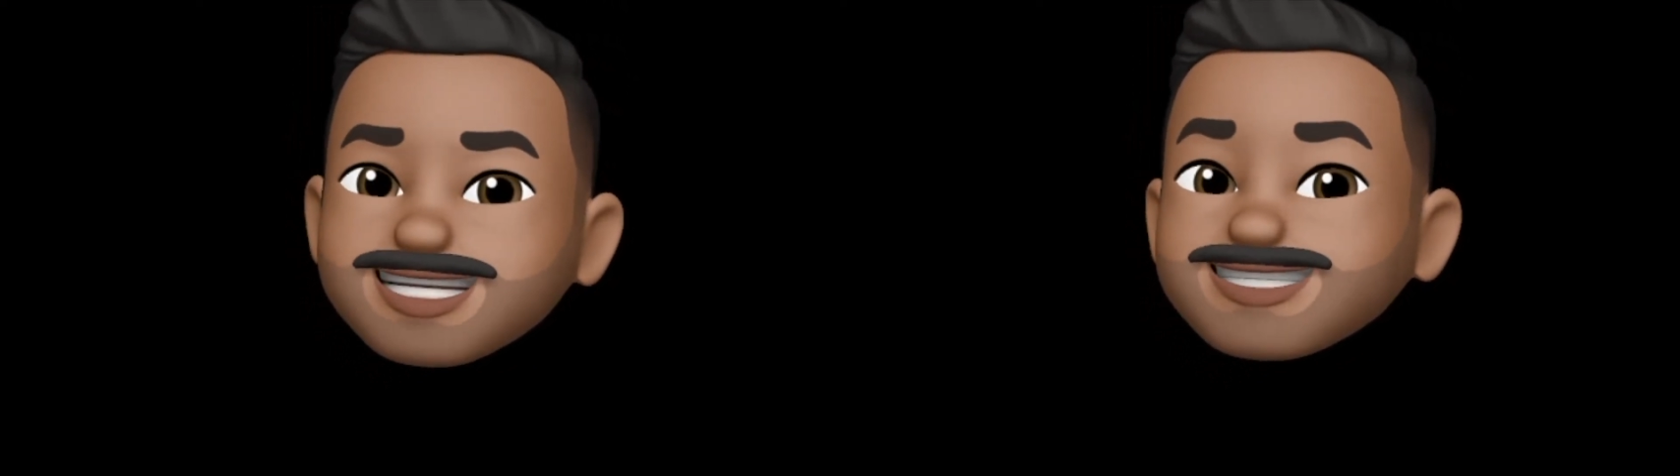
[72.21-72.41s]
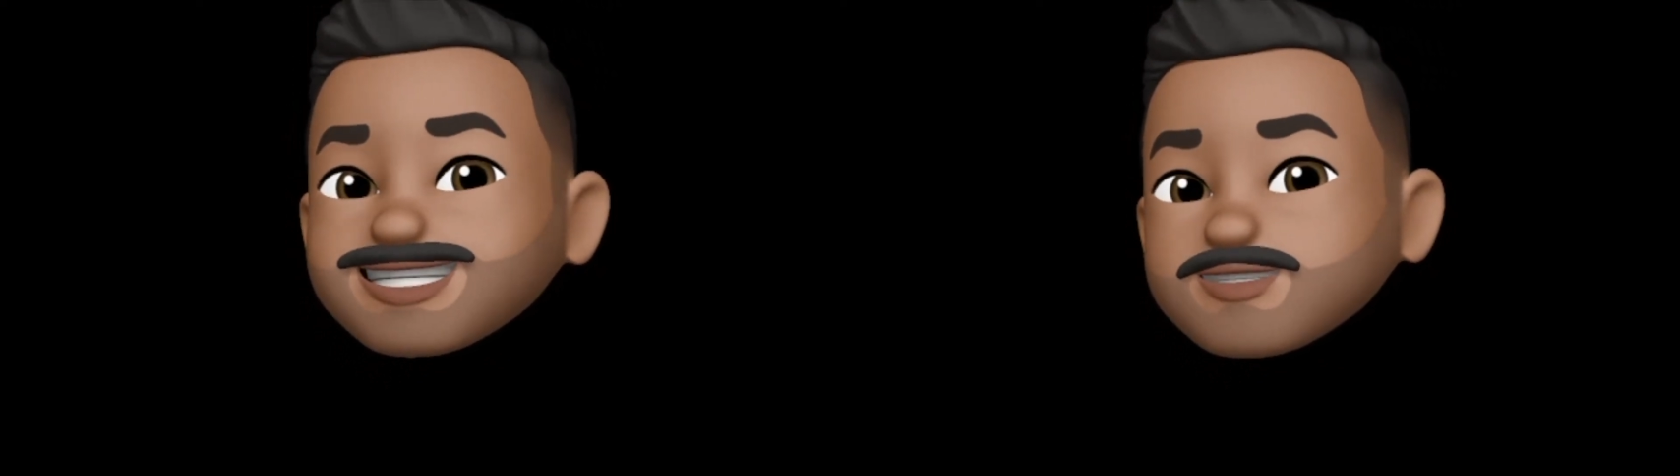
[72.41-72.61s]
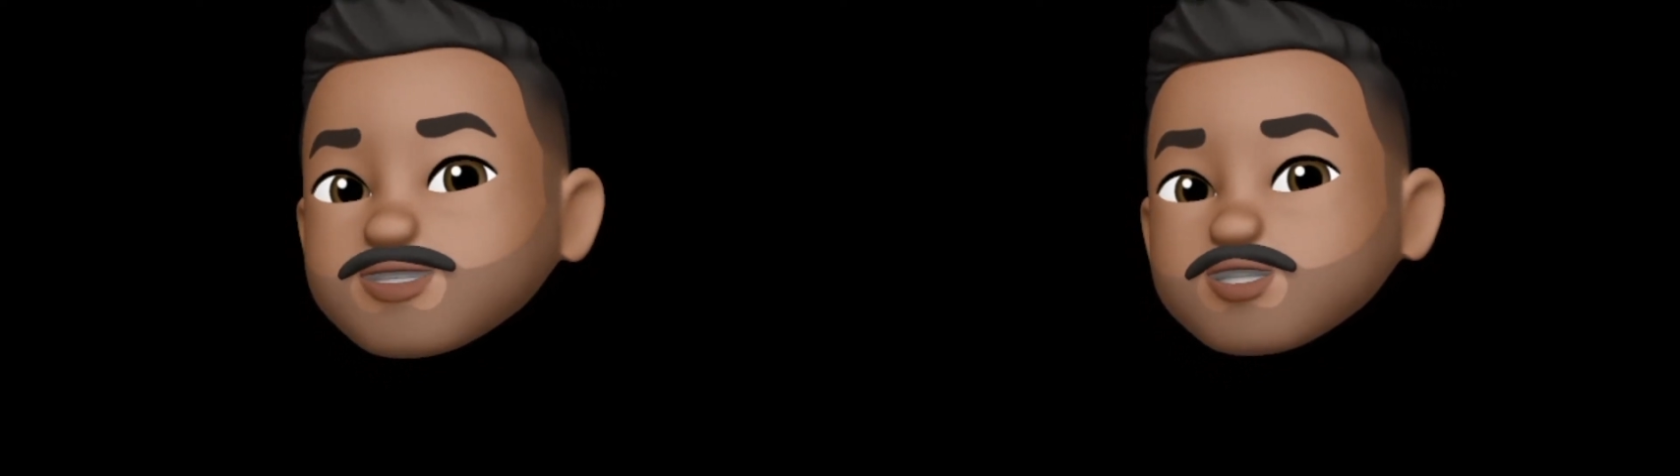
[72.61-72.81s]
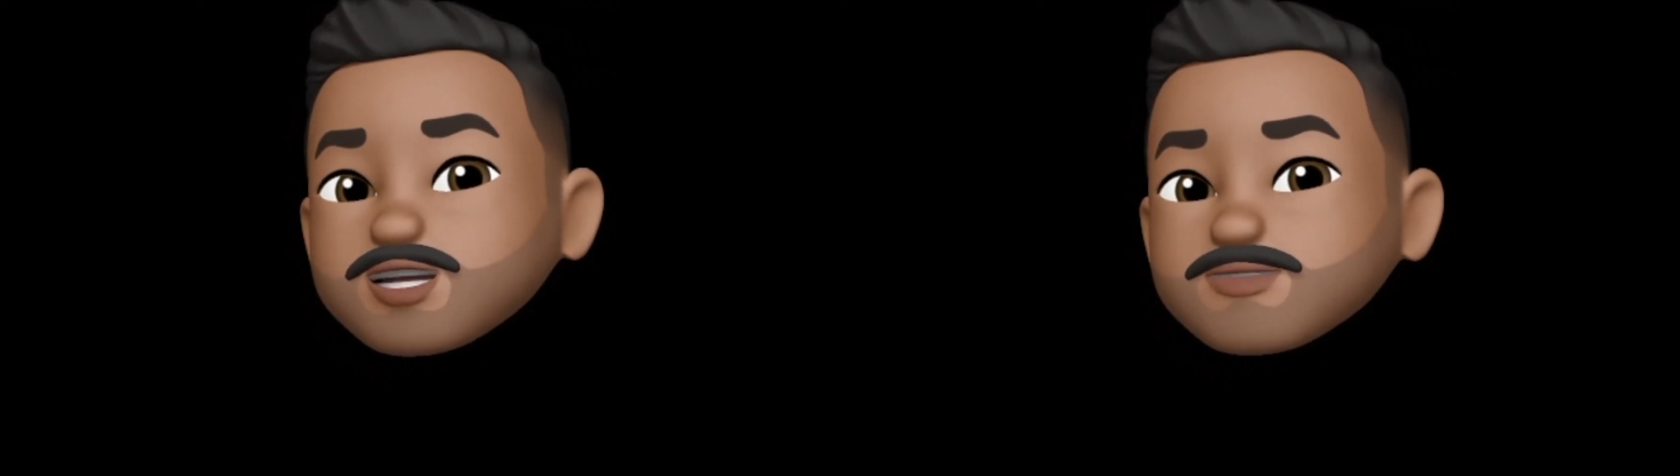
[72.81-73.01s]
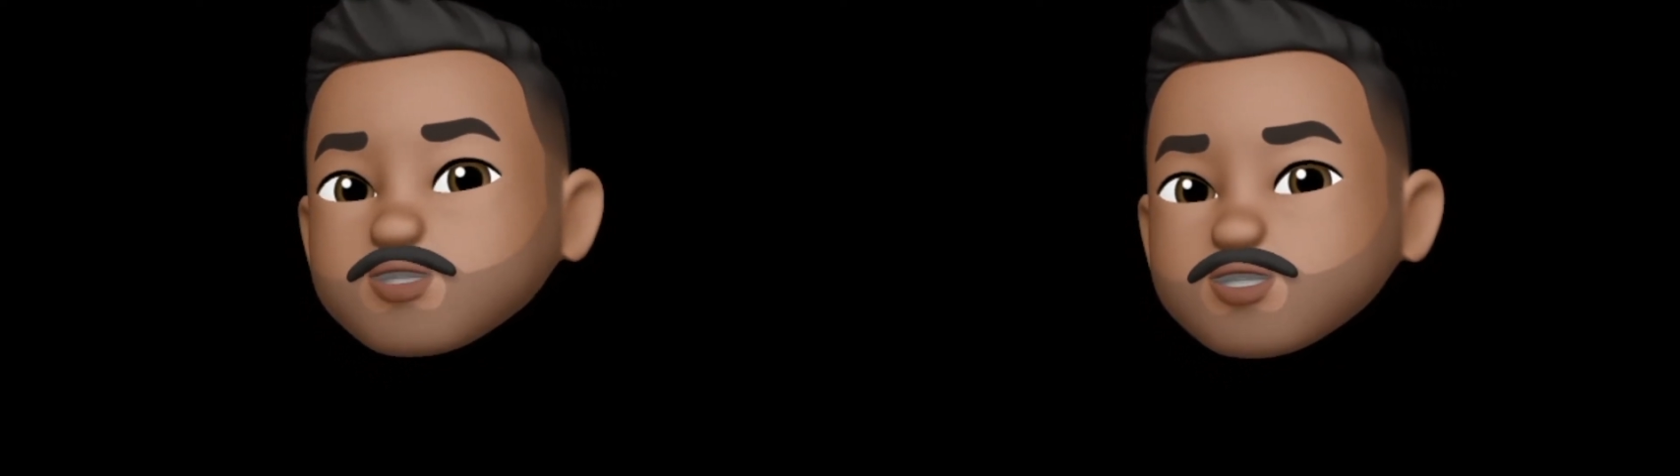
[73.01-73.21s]
like to have
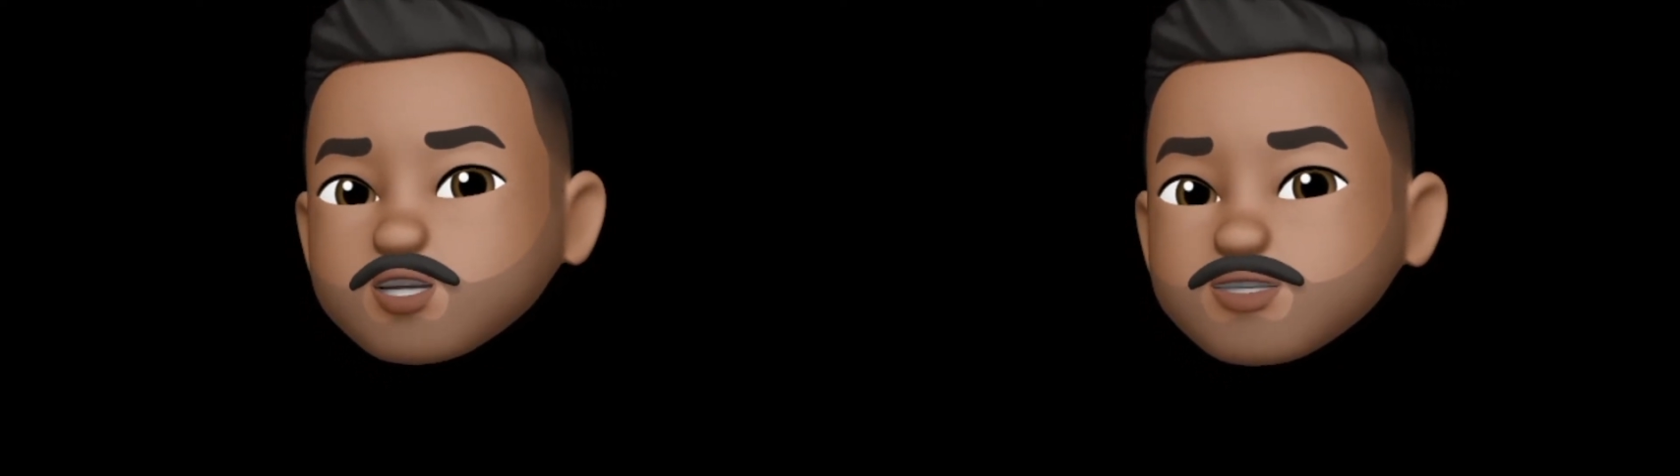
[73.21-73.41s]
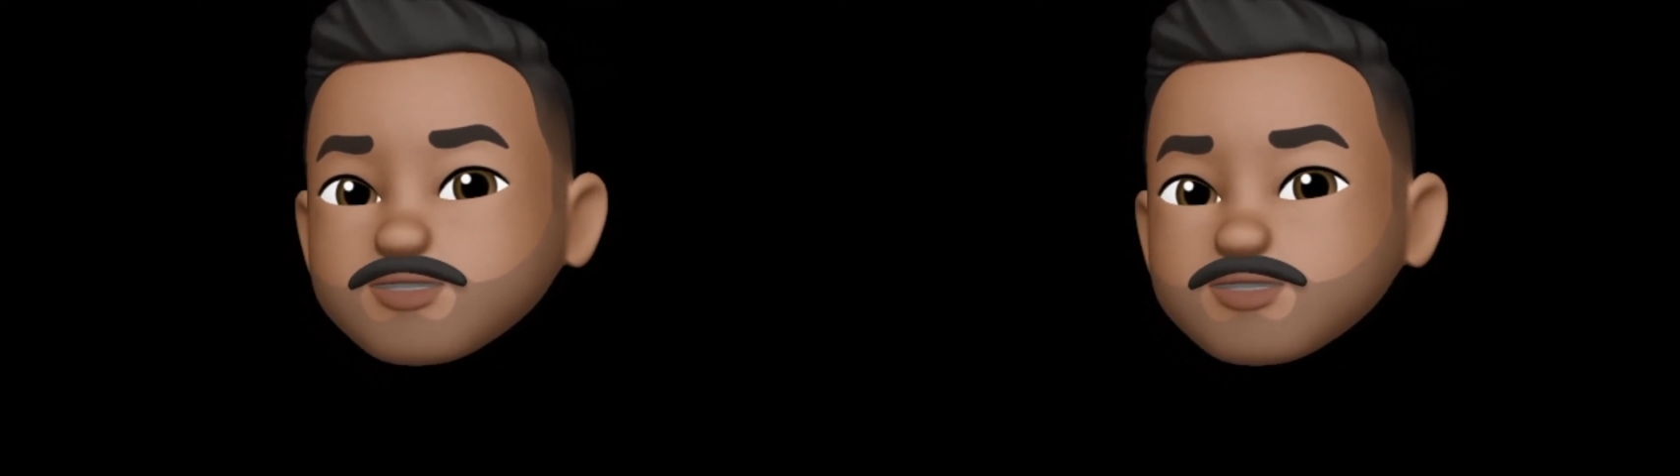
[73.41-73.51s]
their cameras